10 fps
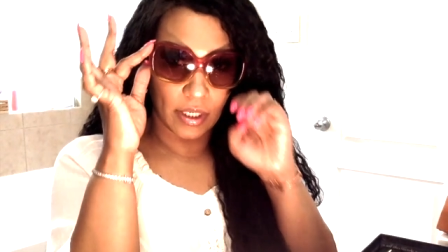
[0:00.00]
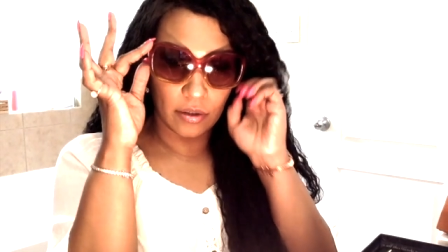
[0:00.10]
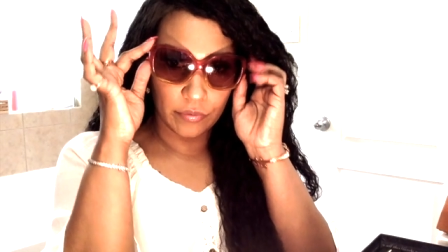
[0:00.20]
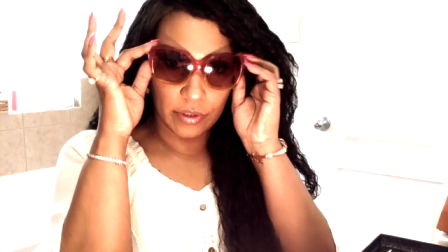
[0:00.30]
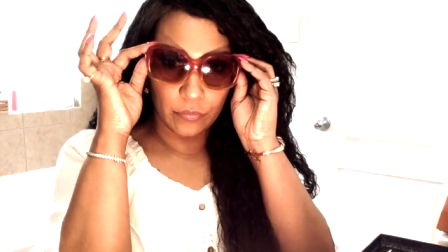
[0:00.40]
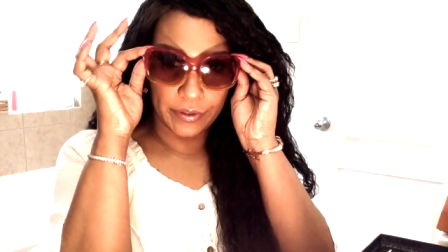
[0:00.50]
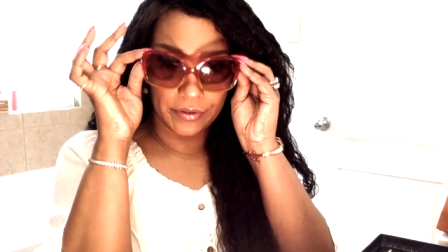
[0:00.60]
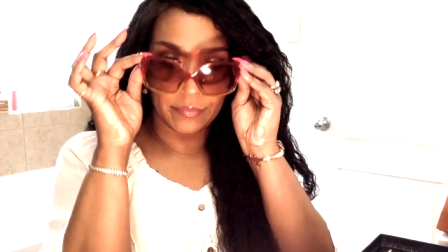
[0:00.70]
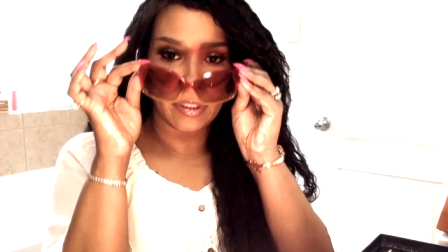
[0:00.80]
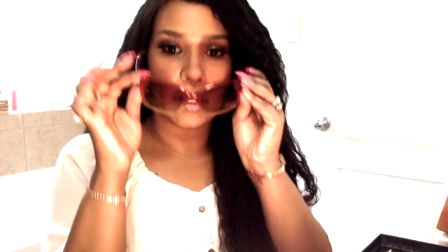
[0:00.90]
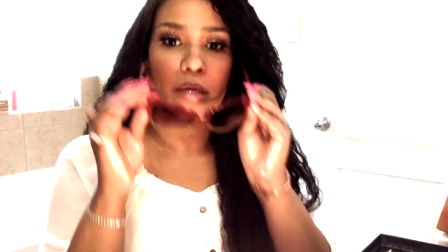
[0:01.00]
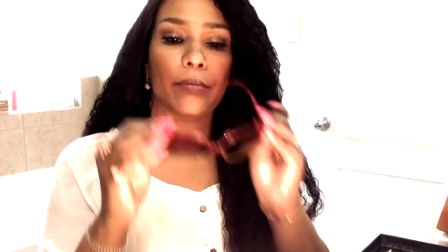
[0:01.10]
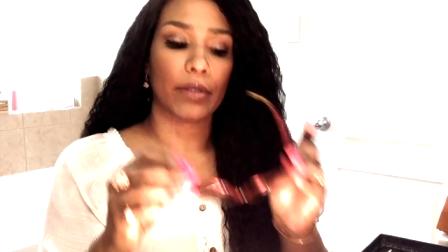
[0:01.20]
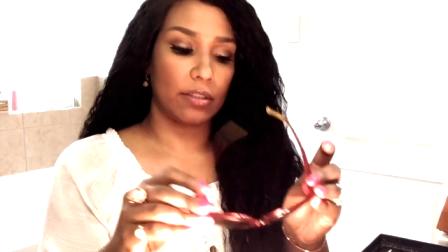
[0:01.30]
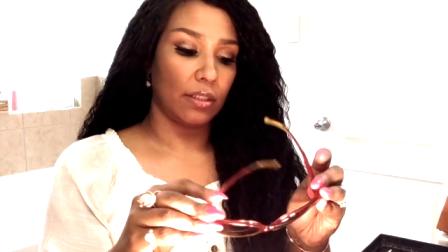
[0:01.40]
I don't really wear them a lot
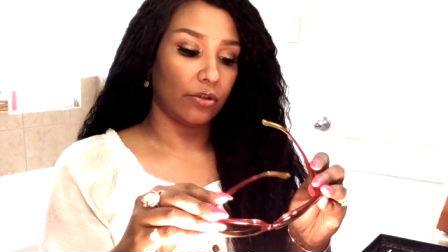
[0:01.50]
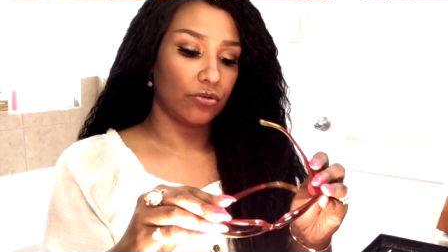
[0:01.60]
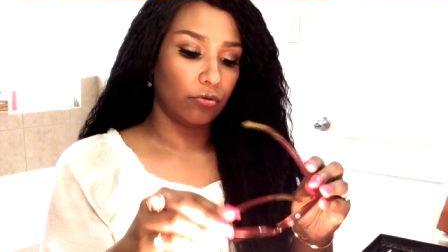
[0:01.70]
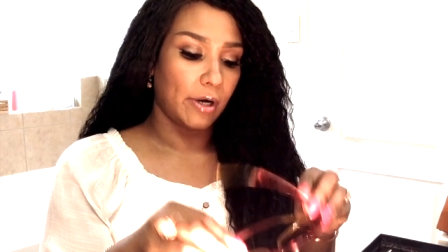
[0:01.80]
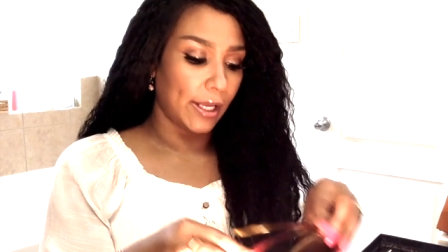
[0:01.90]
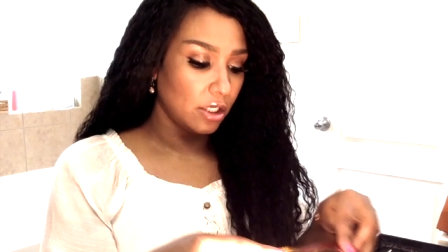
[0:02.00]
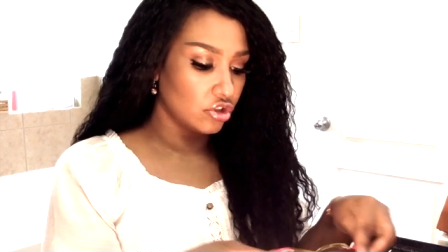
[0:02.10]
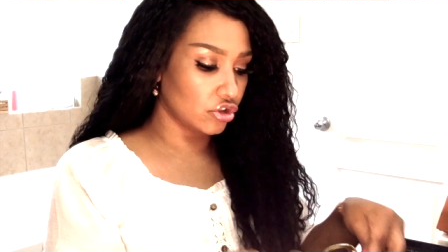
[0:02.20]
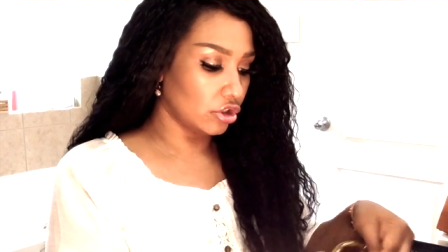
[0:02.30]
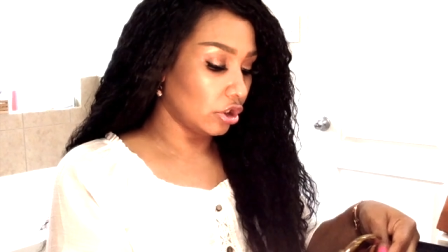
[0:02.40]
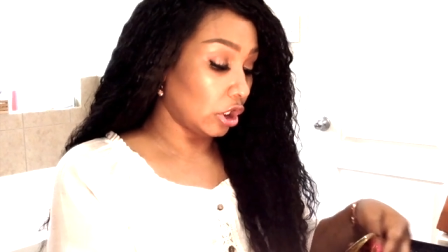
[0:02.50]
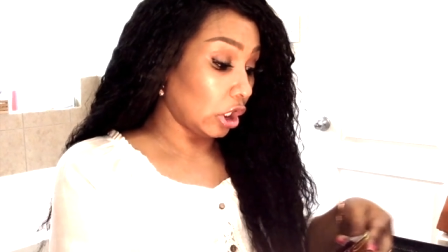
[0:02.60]
because they're scratched.